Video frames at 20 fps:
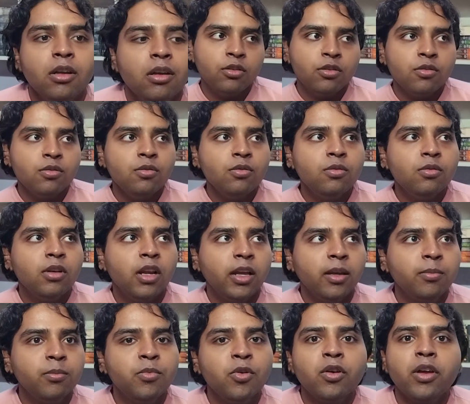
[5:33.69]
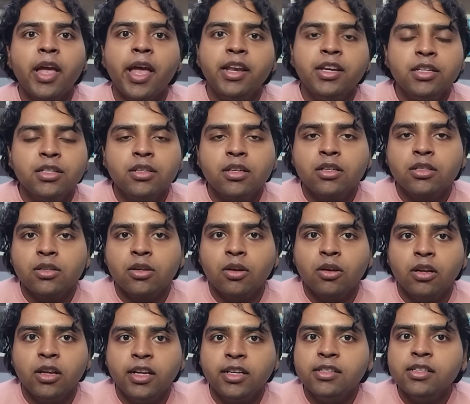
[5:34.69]
two like book editors or
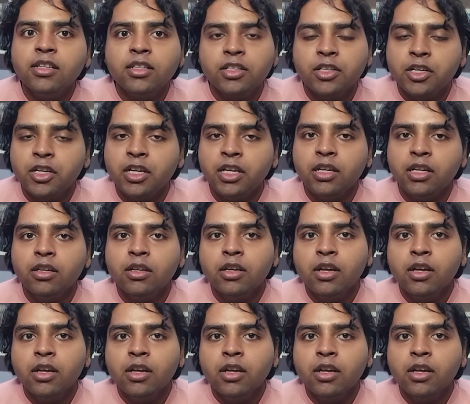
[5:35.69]
like literary